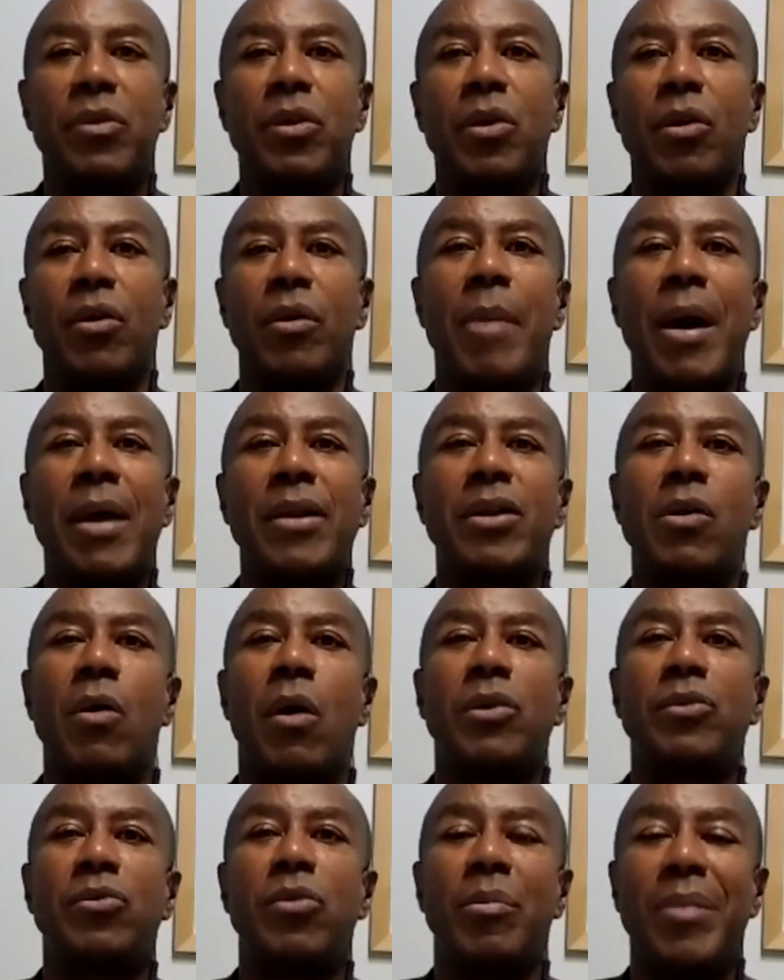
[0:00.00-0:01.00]
you're about to
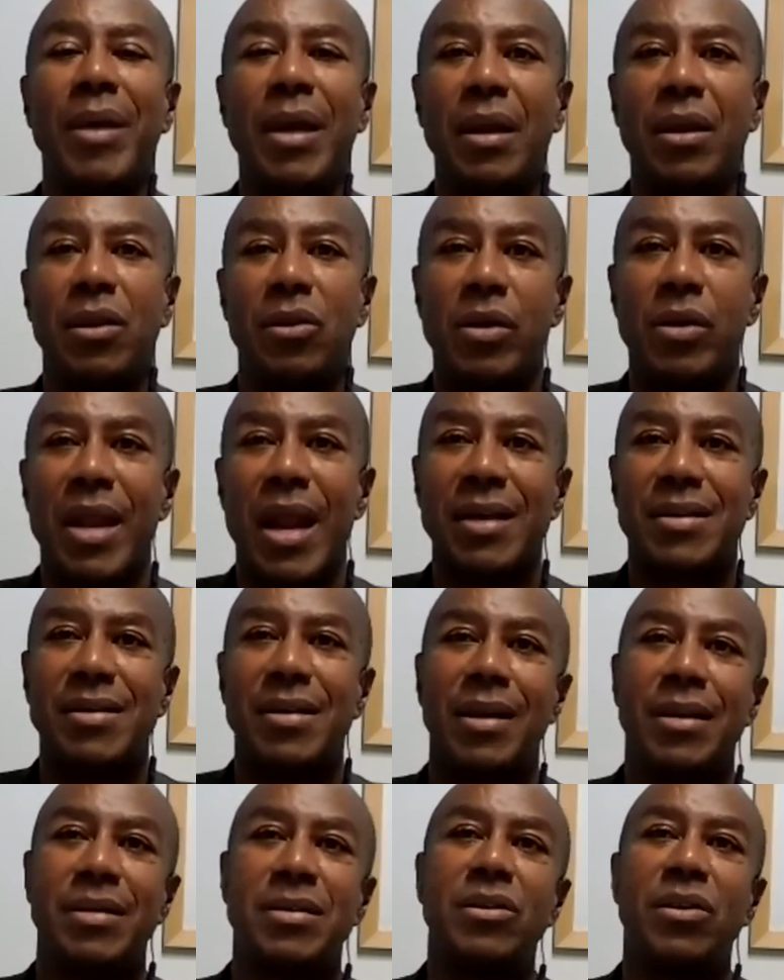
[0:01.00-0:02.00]
go out to a meeting, you can
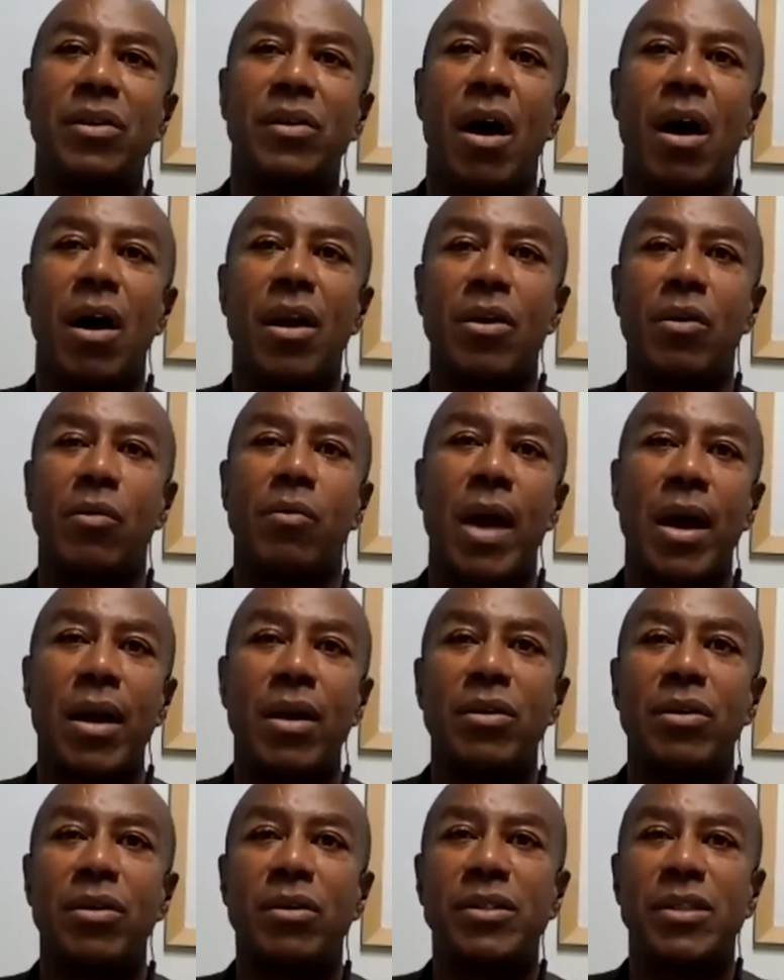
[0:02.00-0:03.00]
actually listen to the audio right
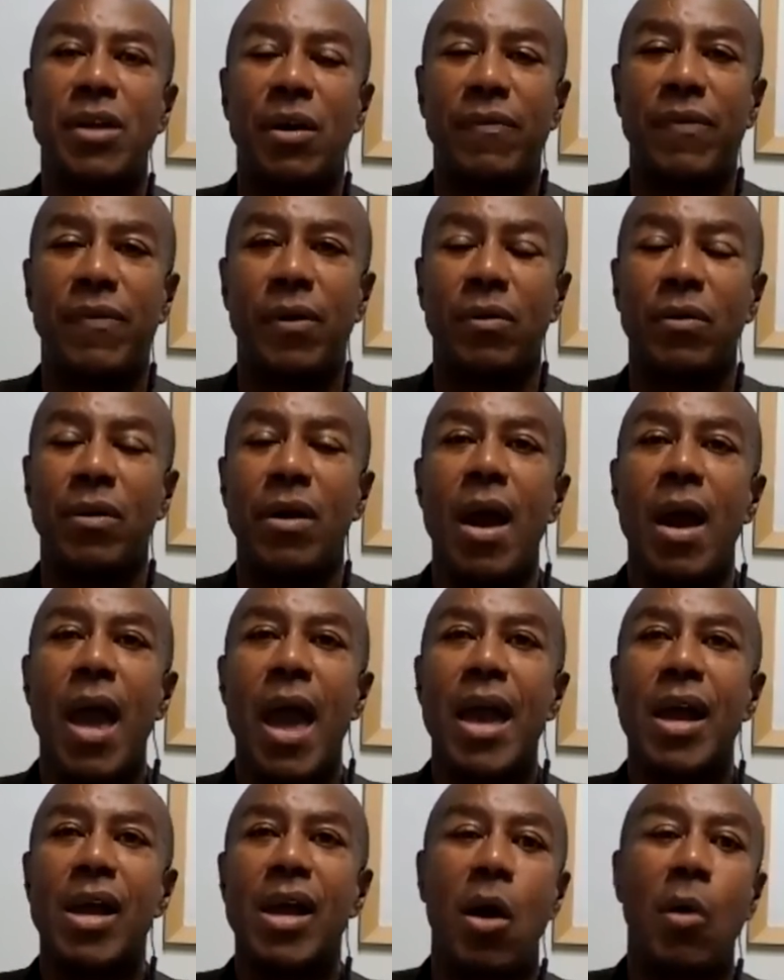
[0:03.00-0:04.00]
on your cell phone,
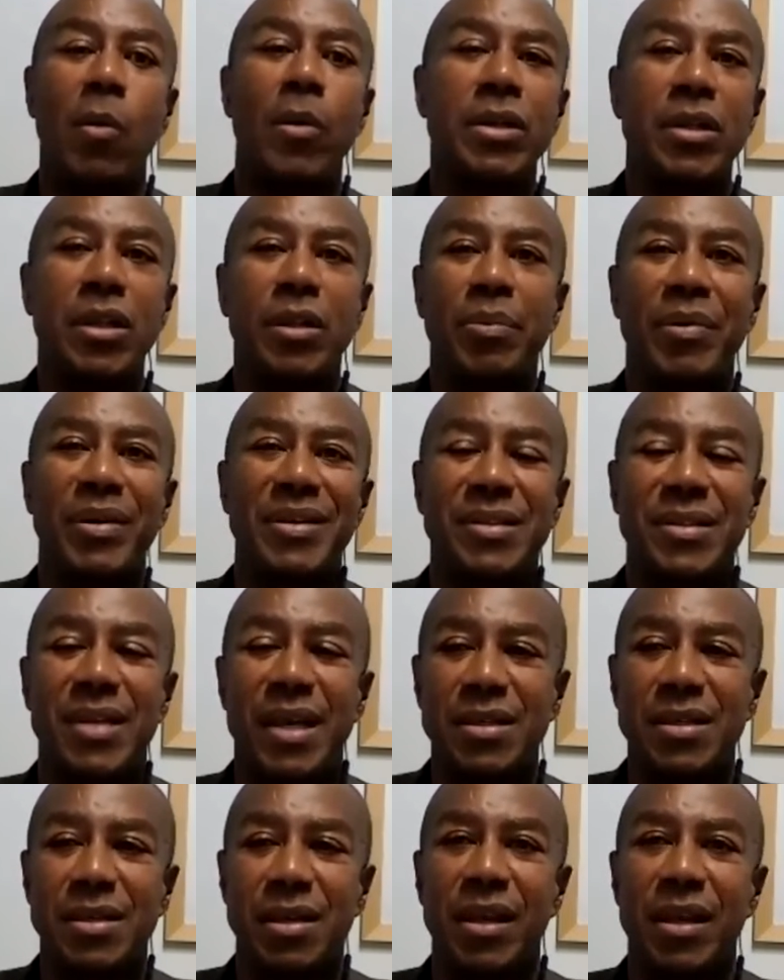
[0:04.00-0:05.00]
go into the
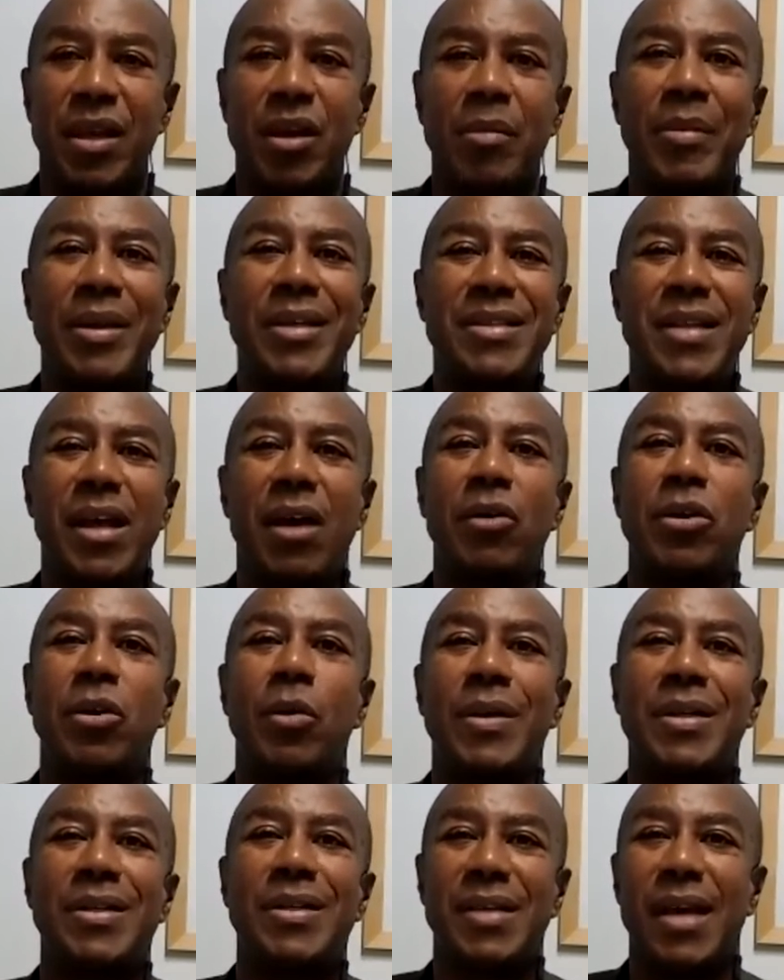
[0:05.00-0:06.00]
presentation, hear me tell
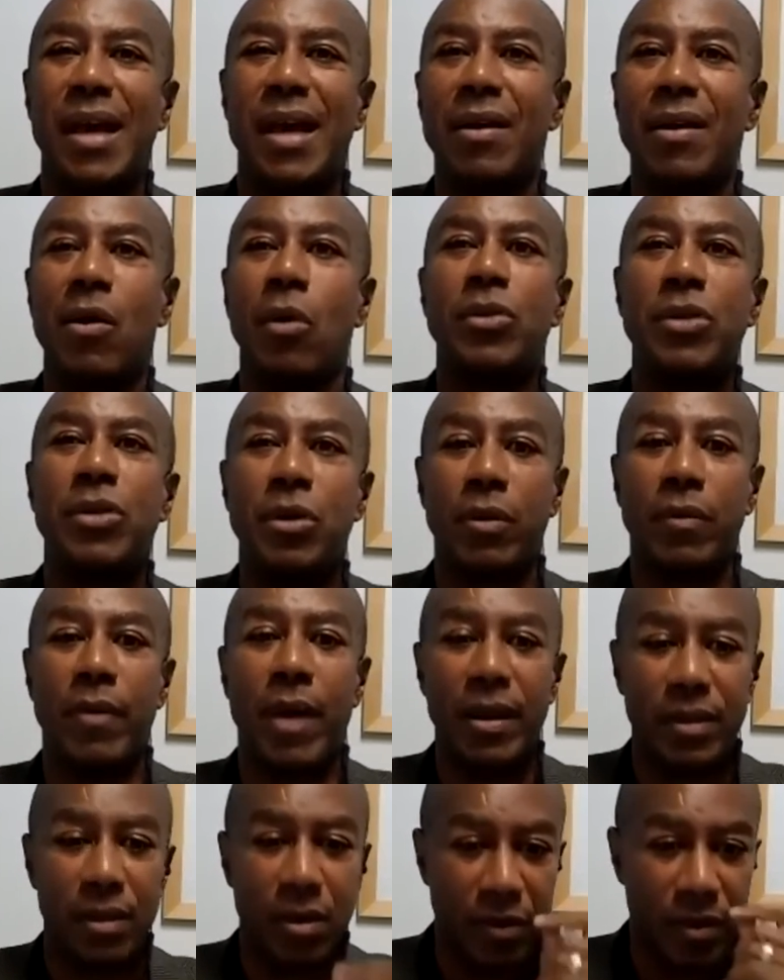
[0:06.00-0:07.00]
you what to say, go do it
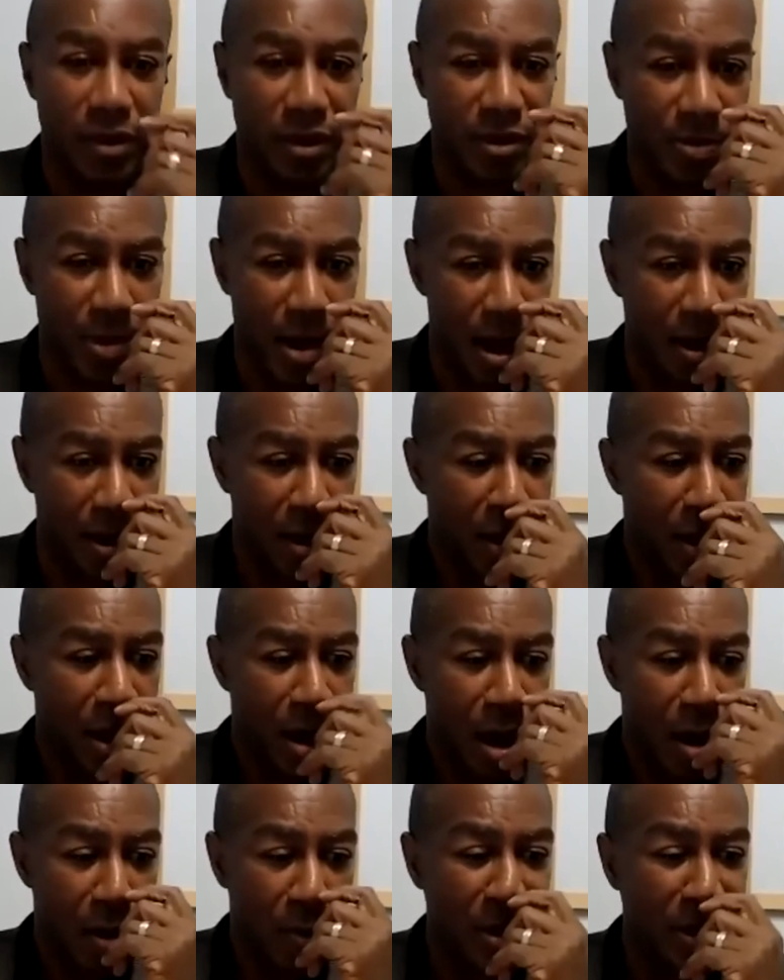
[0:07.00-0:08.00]
right there on the spot.
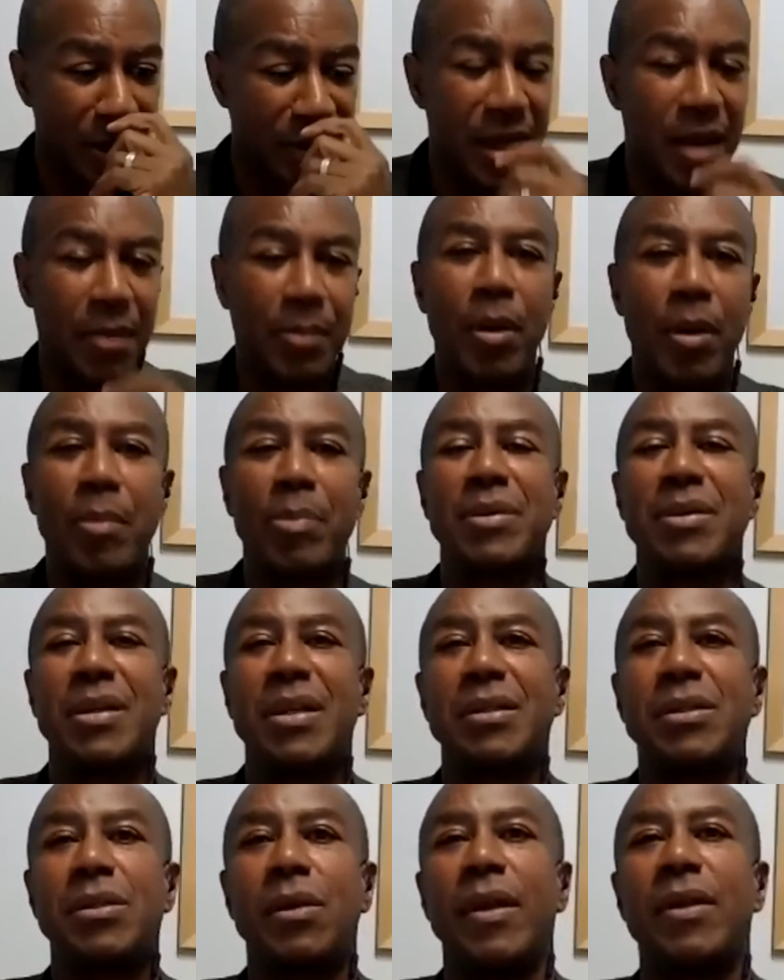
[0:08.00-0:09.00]
And we did that
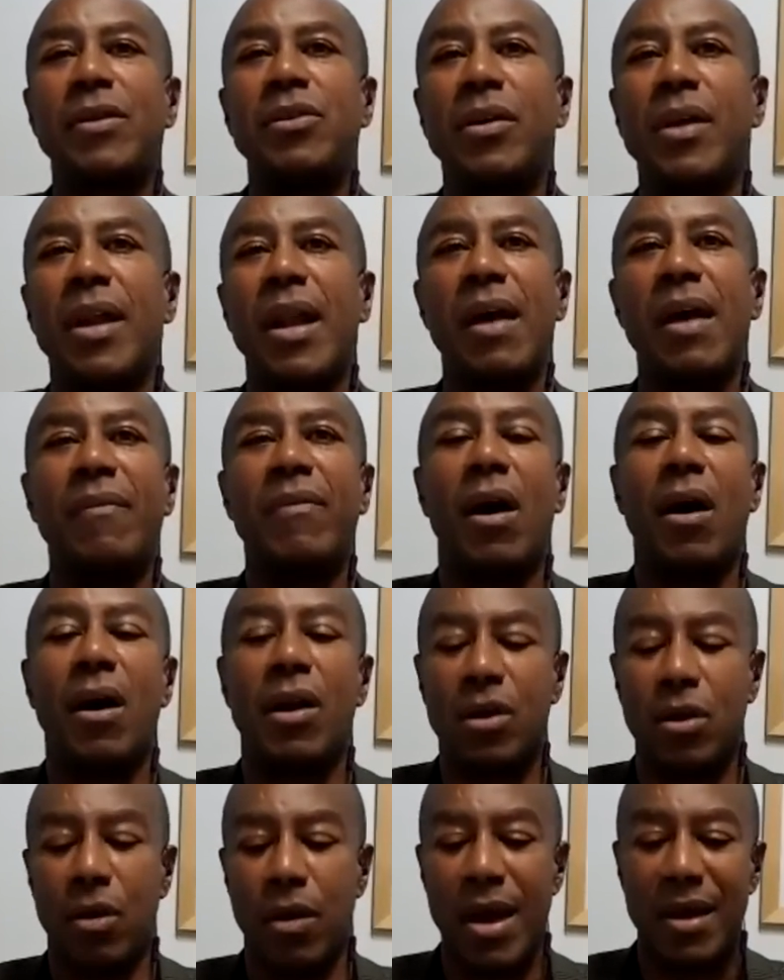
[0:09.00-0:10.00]
purposely so that you can have
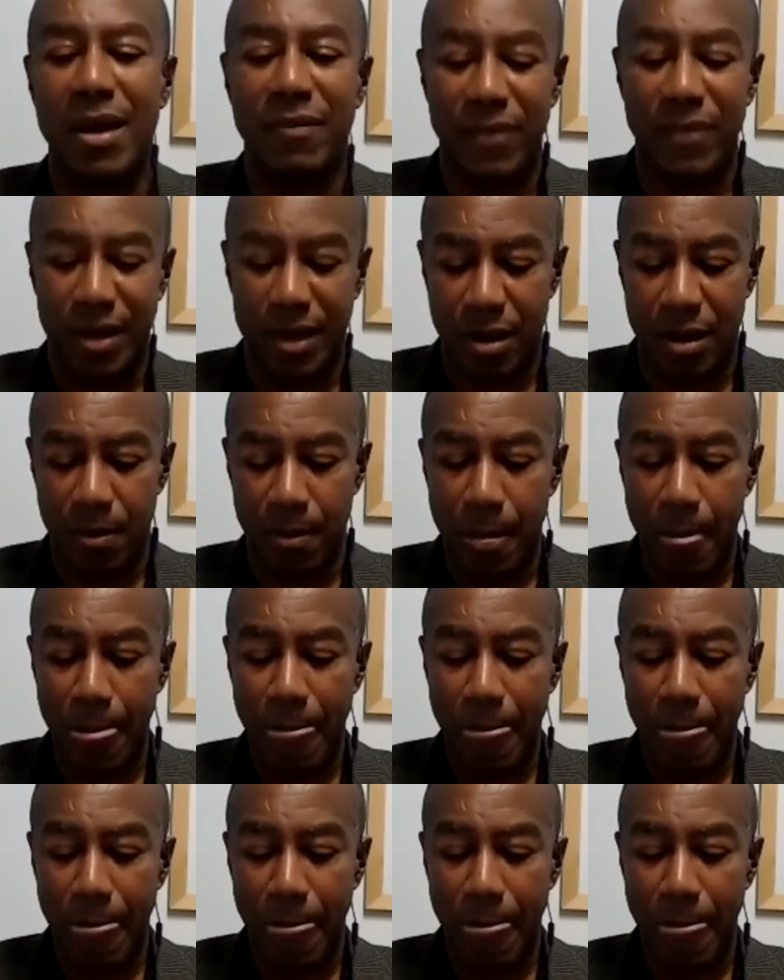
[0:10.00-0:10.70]
audio and video.